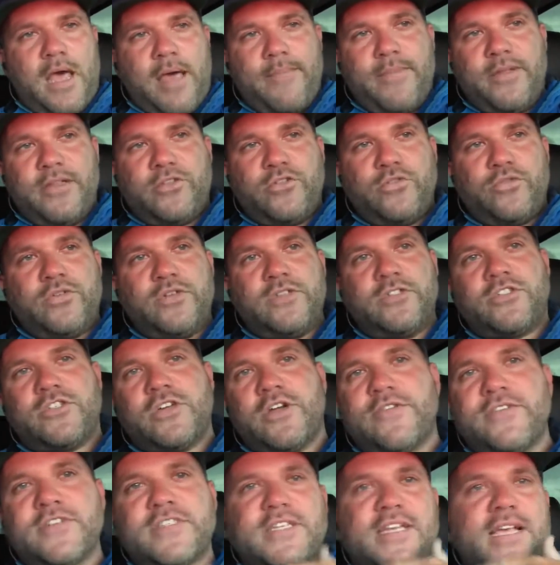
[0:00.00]
been doing
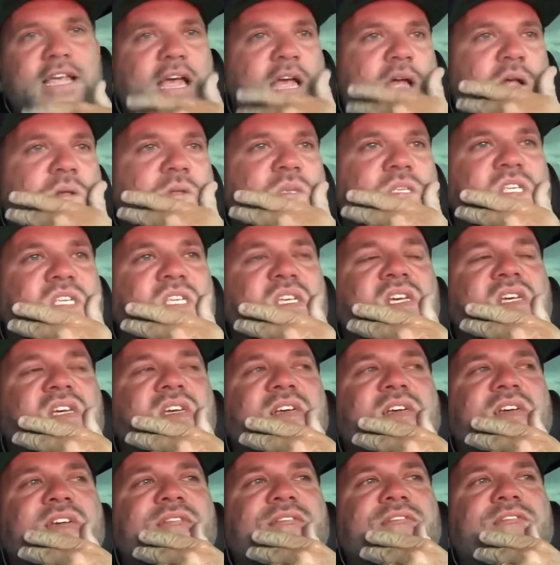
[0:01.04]
service accounts
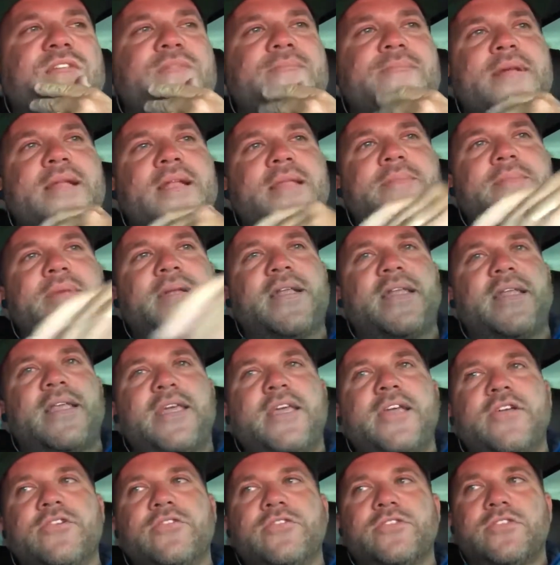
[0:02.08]
for many
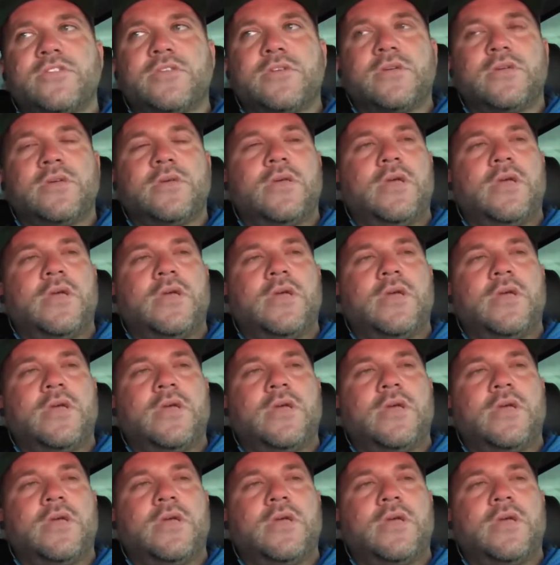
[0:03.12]
years,